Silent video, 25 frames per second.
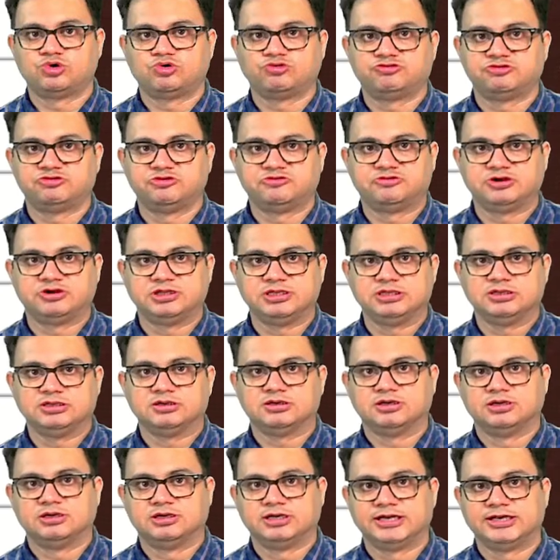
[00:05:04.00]
50,
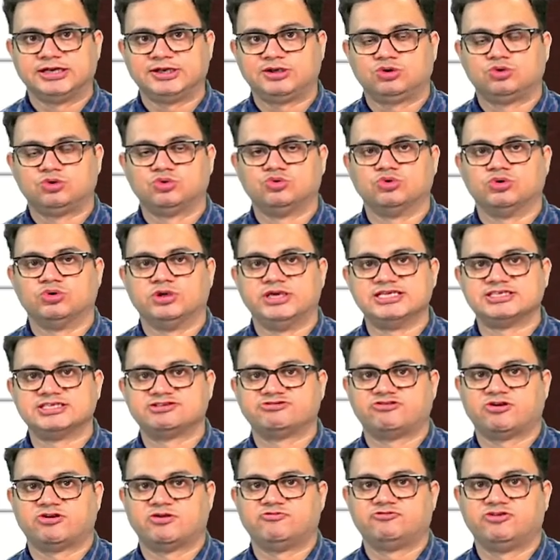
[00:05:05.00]
grade 2 is
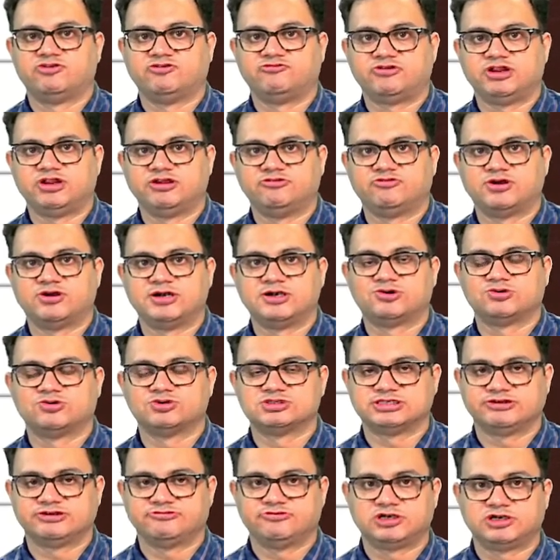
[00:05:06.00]
from 51 to
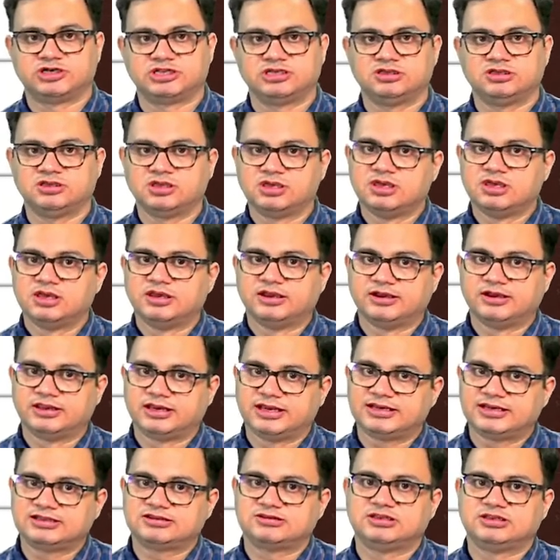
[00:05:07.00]
70,
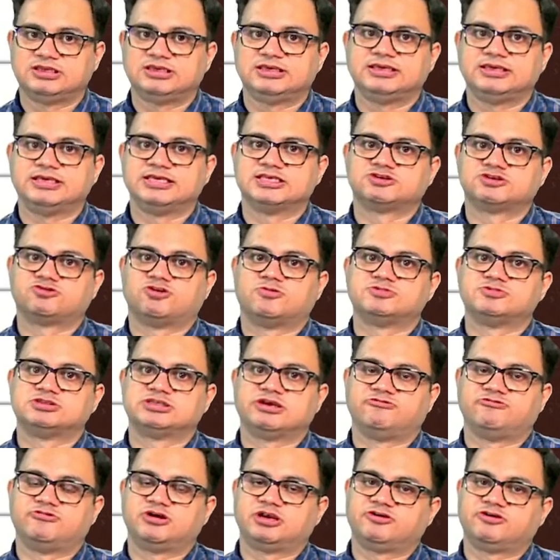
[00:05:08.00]
grade 3 is from
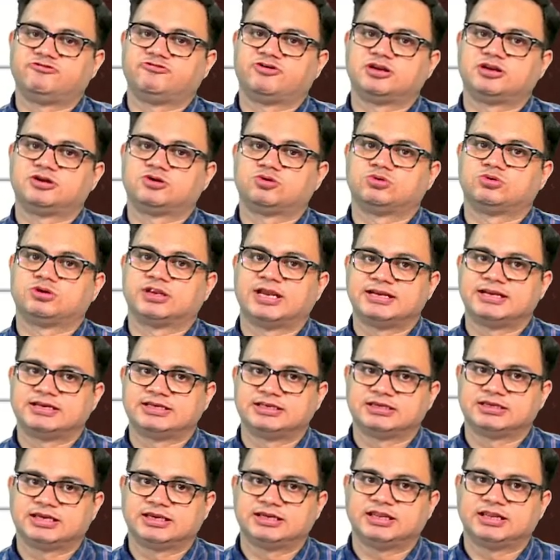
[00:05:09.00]
71 to
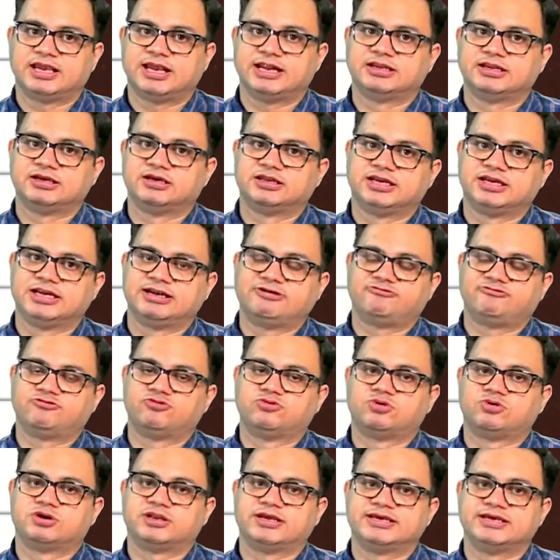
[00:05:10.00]
99 and grade
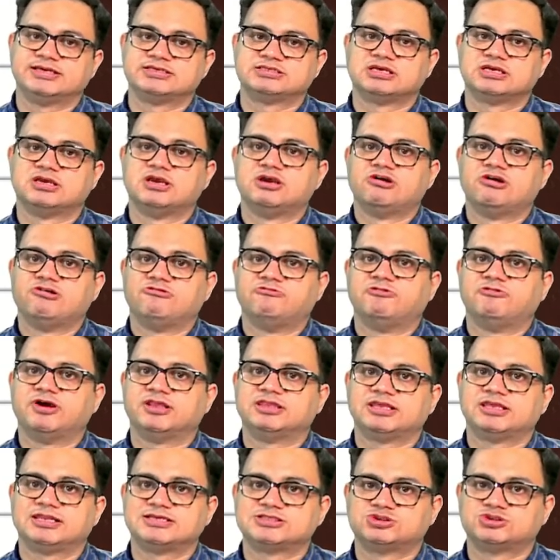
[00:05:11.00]
4 is when
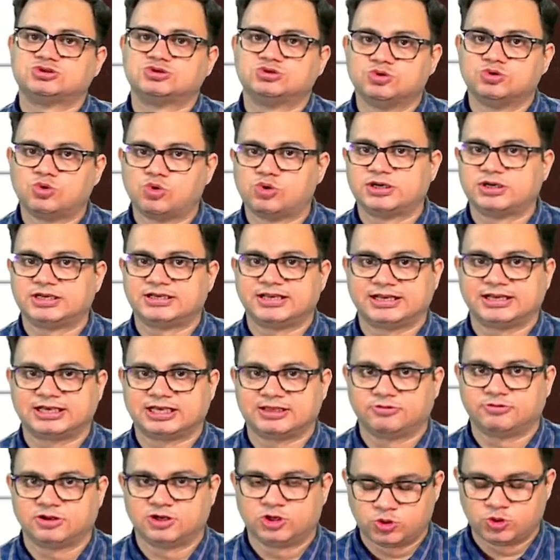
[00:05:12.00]
there is no
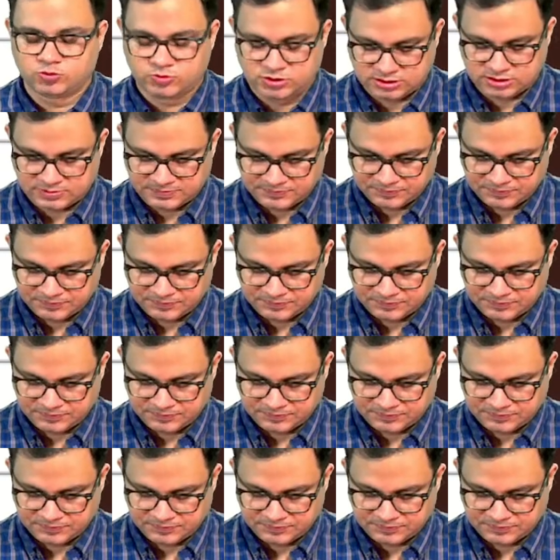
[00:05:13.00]
detectable lumen.